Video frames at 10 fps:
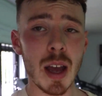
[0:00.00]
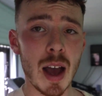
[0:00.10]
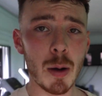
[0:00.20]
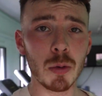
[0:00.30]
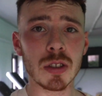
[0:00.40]

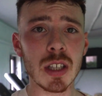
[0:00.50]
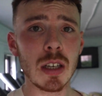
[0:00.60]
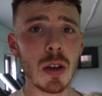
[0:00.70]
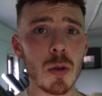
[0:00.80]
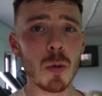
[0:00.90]
Yeah, I will see
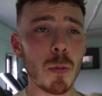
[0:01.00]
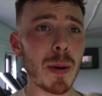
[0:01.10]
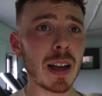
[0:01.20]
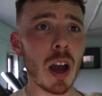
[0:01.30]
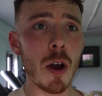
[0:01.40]
you
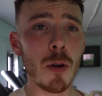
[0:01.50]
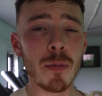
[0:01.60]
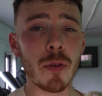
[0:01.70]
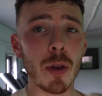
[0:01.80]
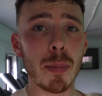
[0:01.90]
back at
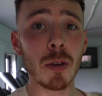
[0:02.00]
home for the